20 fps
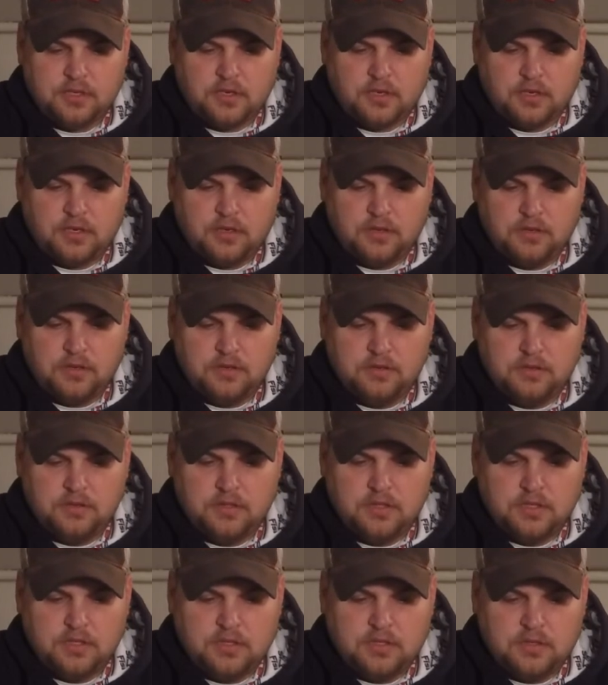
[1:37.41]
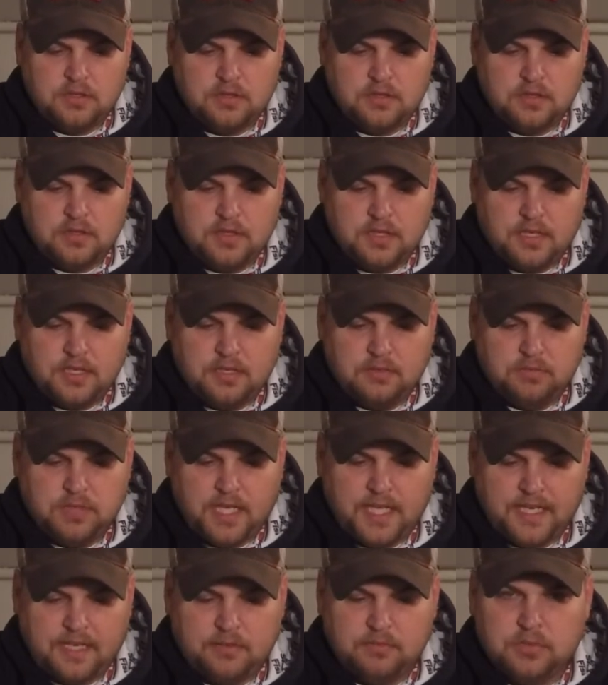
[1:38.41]
crawl
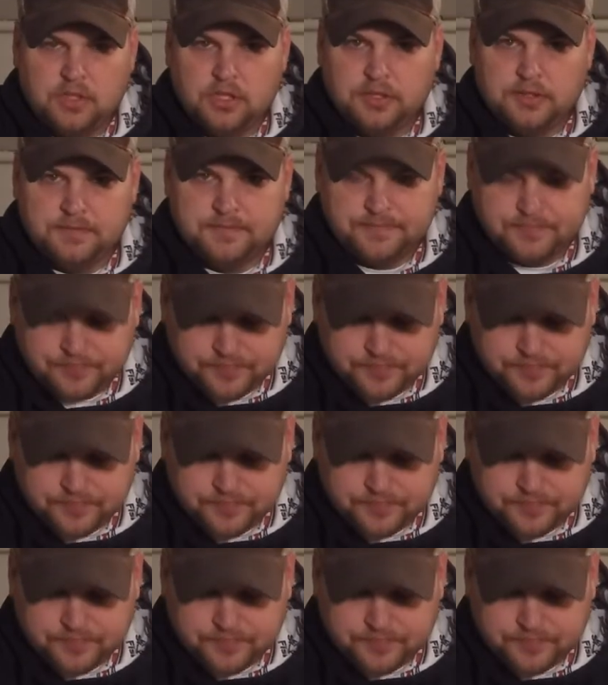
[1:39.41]
black and blue.